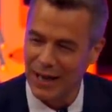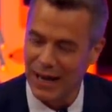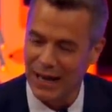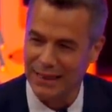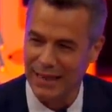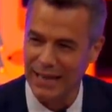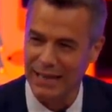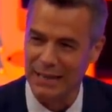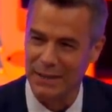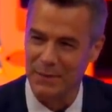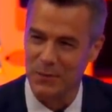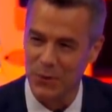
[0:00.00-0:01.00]
I think
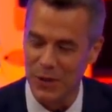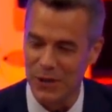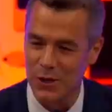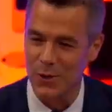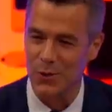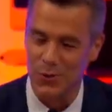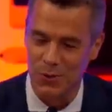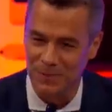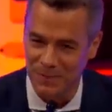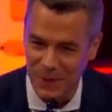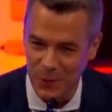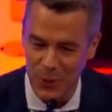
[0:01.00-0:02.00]
we knew
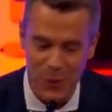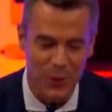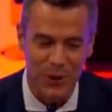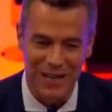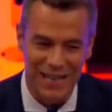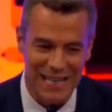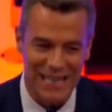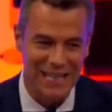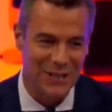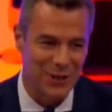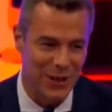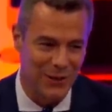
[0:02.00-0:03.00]
we were going to need
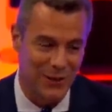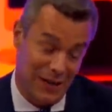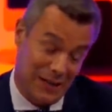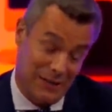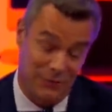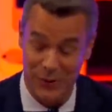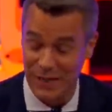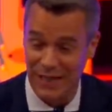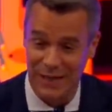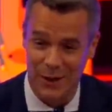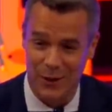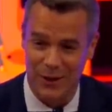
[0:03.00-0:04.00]
each other, and if we
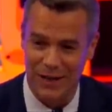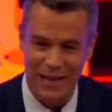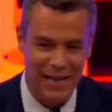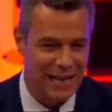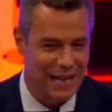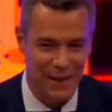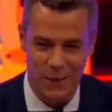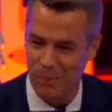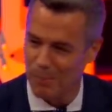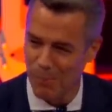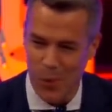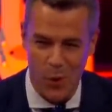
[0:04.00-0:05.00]
didn't know it, in a
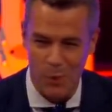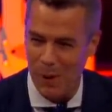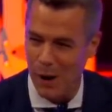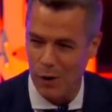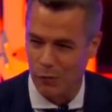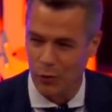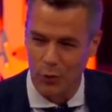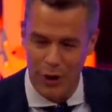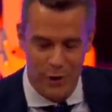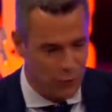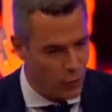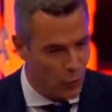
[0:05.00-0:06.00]
more powerful
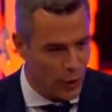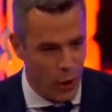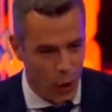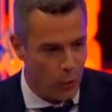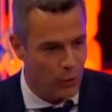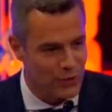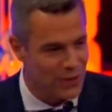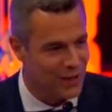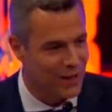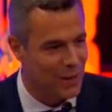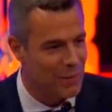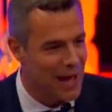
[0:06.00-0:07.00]
way for what all was going
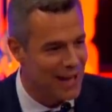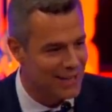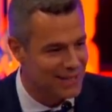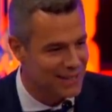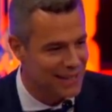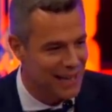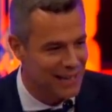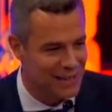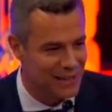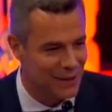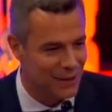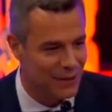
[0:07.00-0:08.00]
to come at us in that
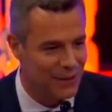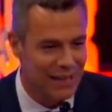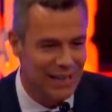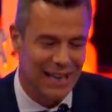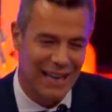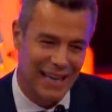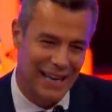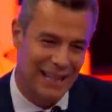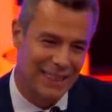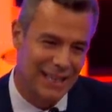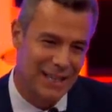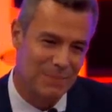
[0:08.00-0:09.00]
year. And I
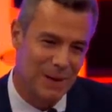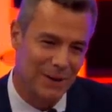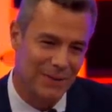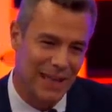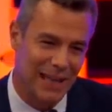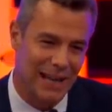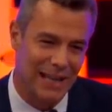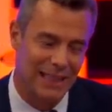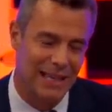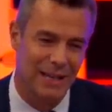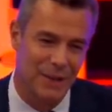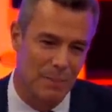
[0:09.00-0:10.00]
think about that, and I
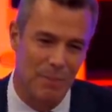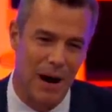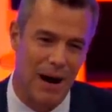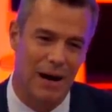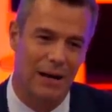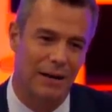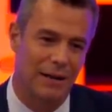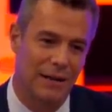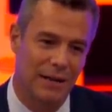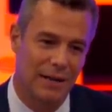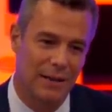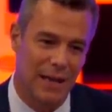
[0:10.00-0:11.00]
think of the bond
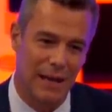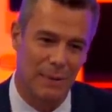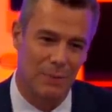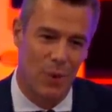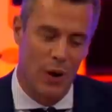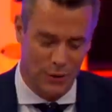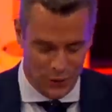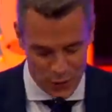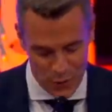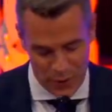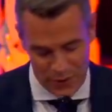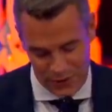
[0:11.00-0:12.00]
that it brought
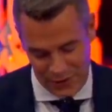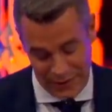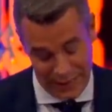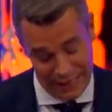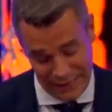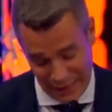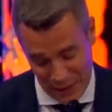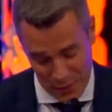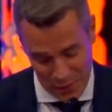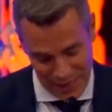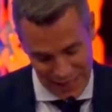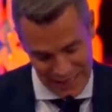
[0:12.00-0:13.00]
to us, and I think of
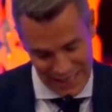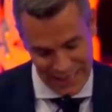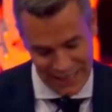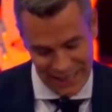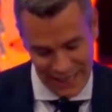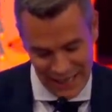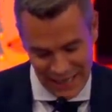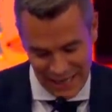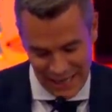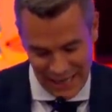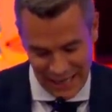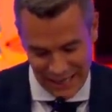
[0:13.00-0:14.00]
what it did.
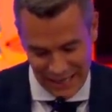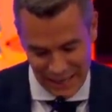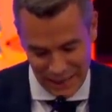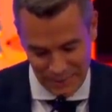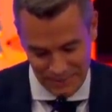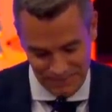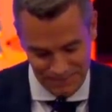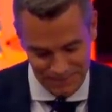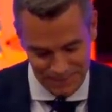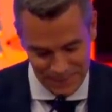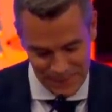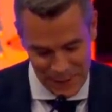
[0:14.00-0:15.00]
And, um,
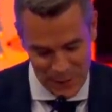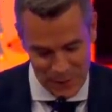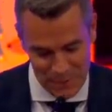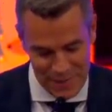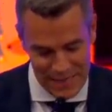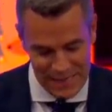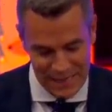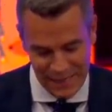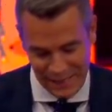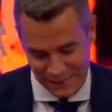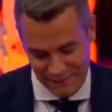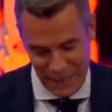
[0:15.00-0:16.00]
you know, to me,
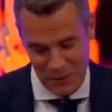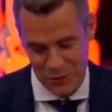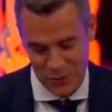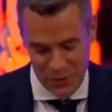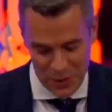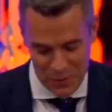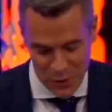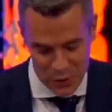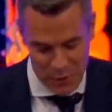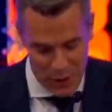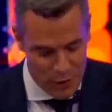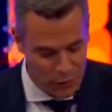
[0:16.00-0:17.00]
that was one of the
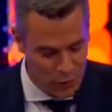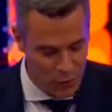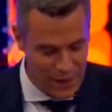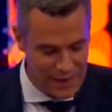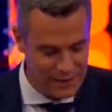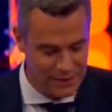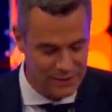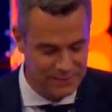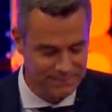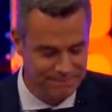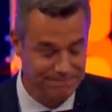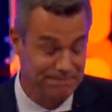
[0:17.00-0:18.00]
most powerful ways
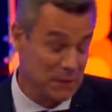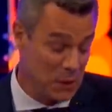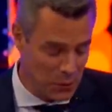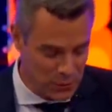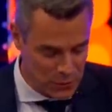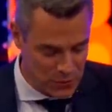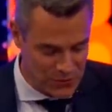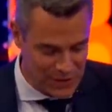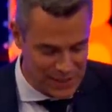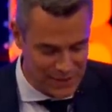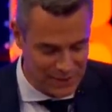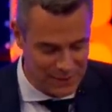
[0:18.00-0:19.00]
to go through a
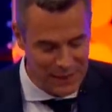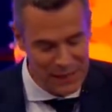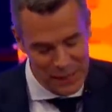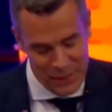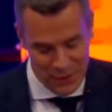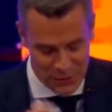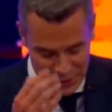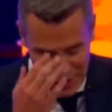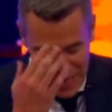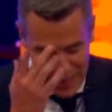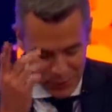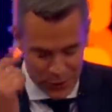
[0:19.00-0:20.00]
season. There's a
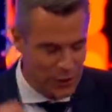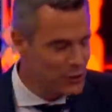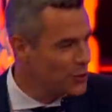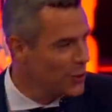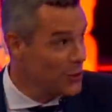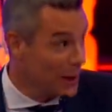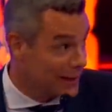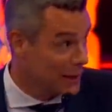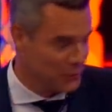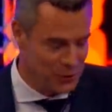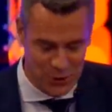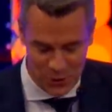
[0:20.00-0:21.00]
line we're going to show you. I
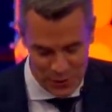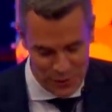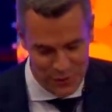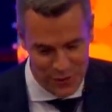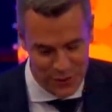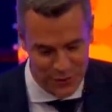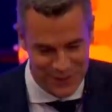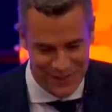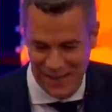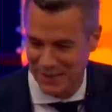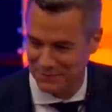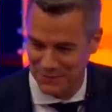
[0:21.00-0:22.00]
think we're showing you a video
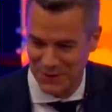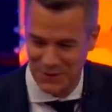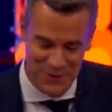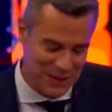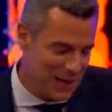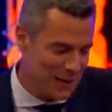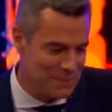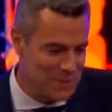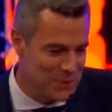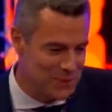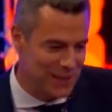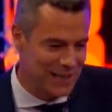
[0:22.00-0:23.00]
tonight. We used a lot of
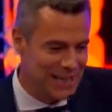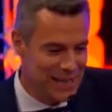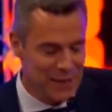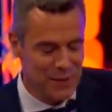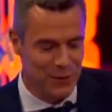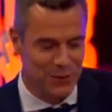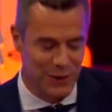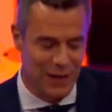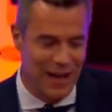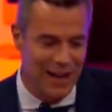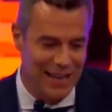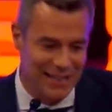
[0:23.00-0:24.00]
music. There's a
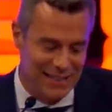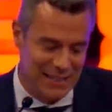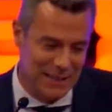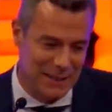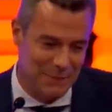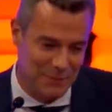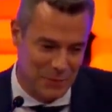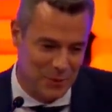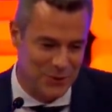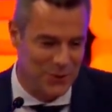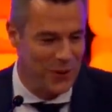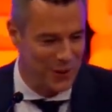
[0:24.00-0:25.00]
line um, from a
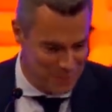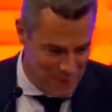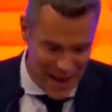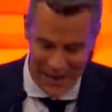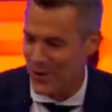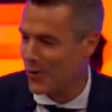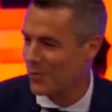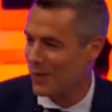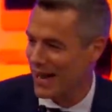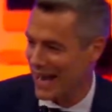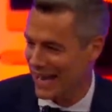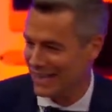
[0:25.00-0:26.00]
song Back Home
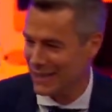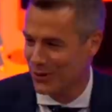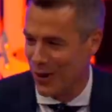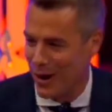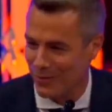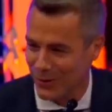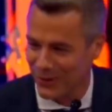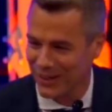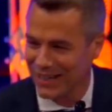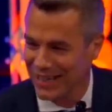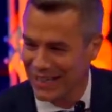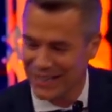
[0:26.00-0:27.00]
by Andy Grammer,
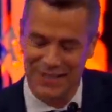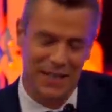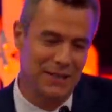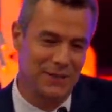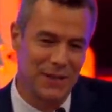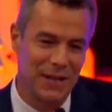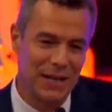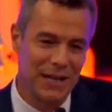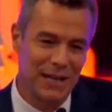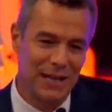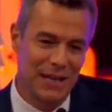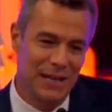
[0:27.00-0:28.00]
and it says,
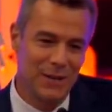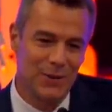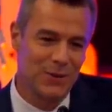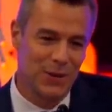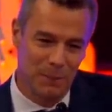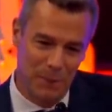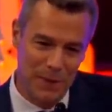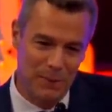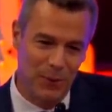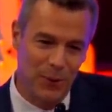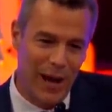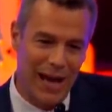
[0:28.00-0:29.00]
Here's the
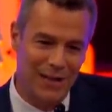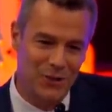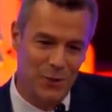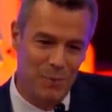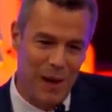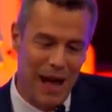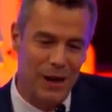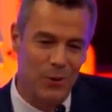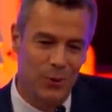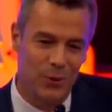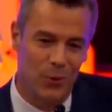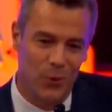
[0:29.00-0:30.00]
people who had your
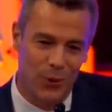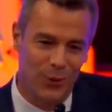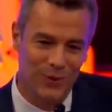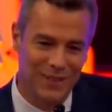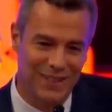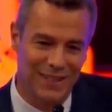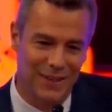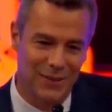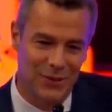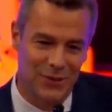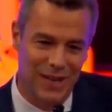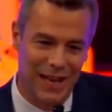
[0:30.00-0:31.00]
back when the world didn't
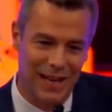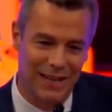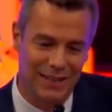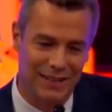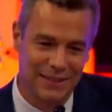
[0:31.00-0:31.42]
understand.